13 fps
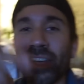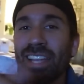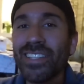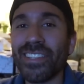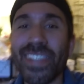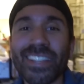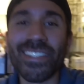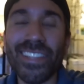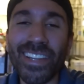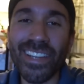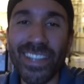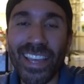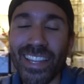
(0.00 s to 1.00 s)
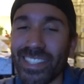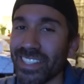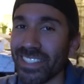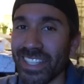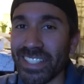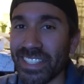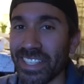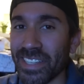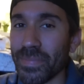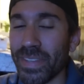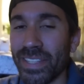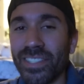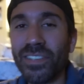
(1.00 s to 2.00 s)
to catch you guys there. And until next time,
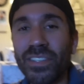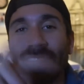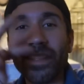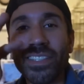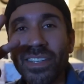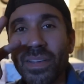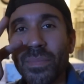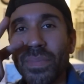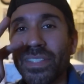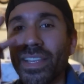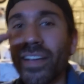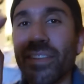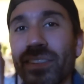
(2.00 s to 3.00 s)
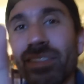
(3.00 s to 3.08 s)
as always, peace out.